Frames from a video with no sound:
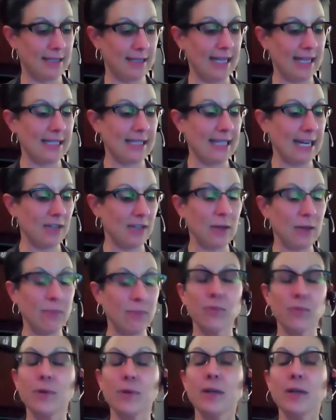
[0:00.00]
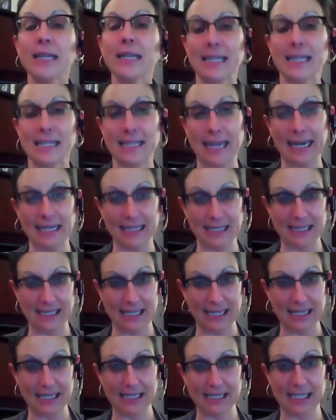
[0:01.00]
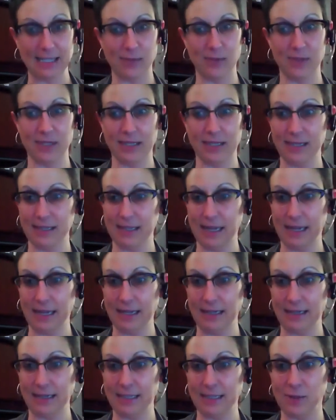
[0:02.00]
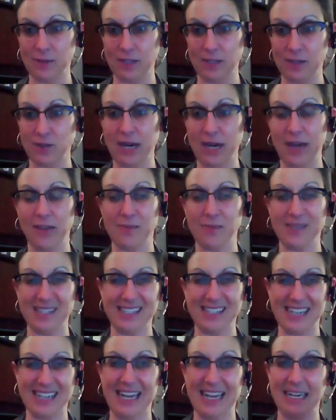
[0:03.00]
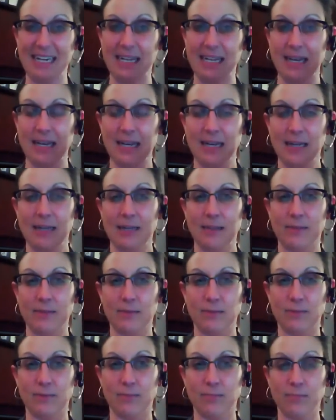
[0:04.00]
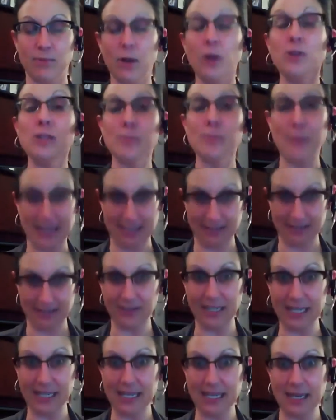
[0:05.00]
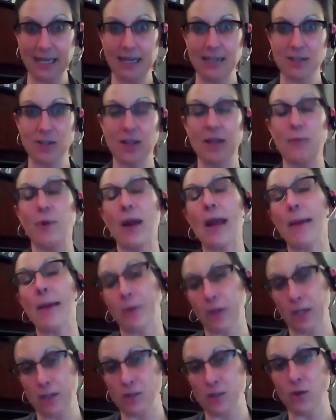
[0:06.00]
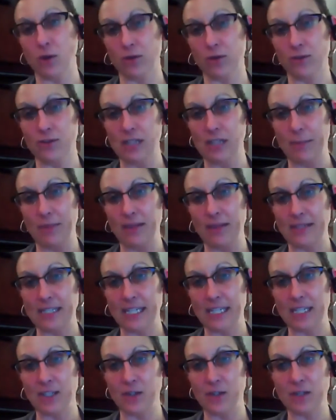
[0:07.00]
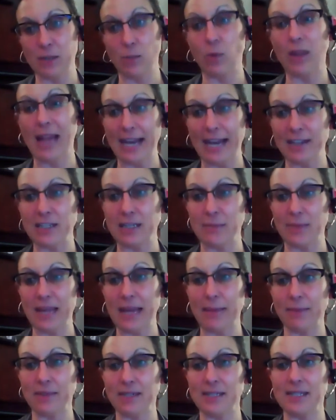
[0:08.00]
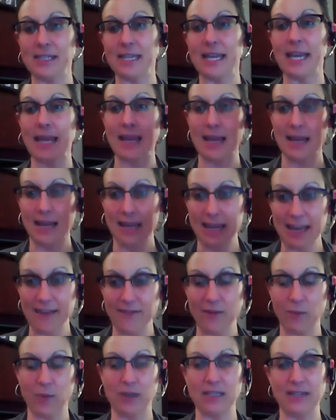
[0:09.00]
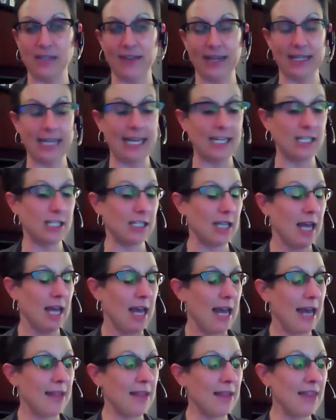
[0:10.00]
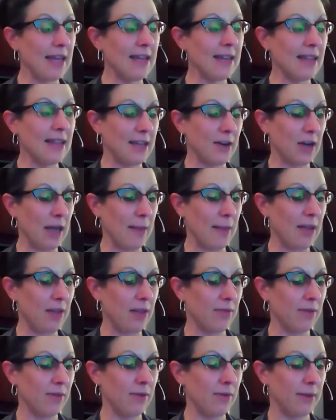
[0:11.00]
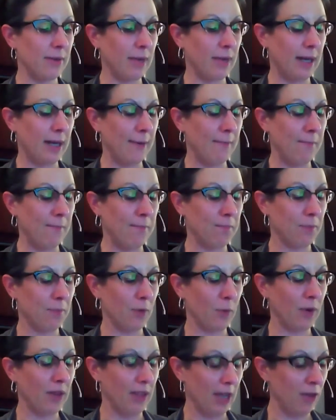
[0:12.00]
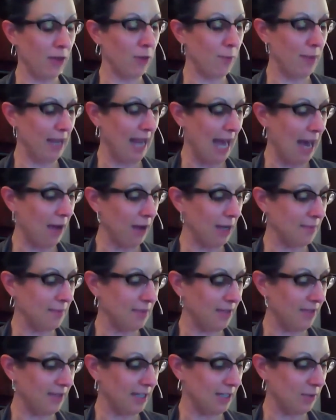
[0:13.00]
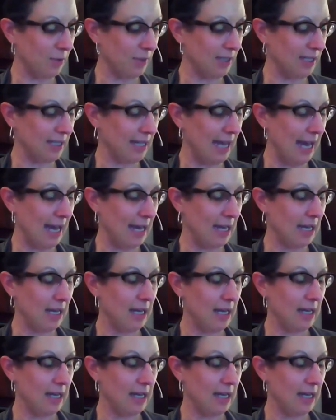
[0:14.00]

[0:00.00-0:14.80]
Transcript: they stated. So I'm really excited to see this. This was a trial that was designed prospectively, so they were able to control for some of these issues, and we'll actually be able to see if it was efficacious. And the thing that they're coming through, one of the other big outcomes of this was that